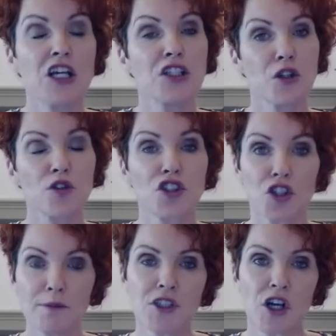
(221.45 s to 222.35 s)
So
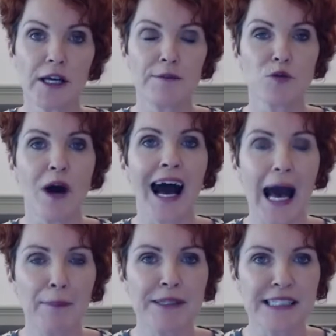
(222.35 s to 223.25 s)
sometimes what
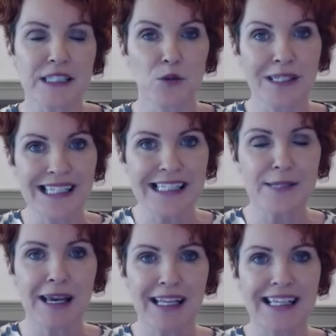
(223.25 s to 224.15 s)
happens is we need to
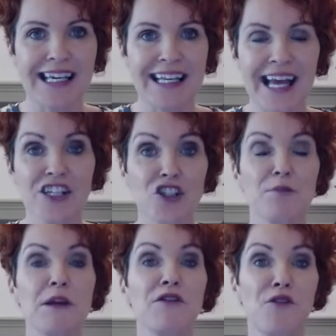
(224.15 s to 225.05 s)
make the connection
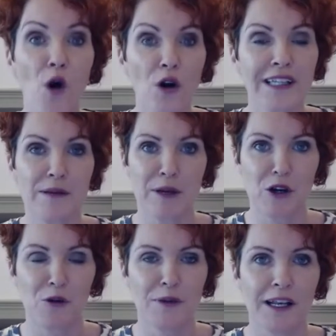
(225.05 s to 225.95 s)
before they
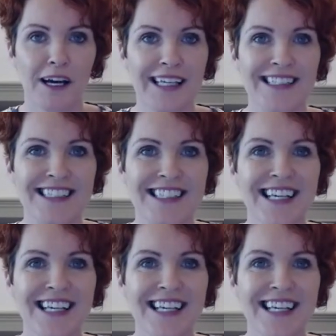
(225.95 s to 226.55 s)
become clients.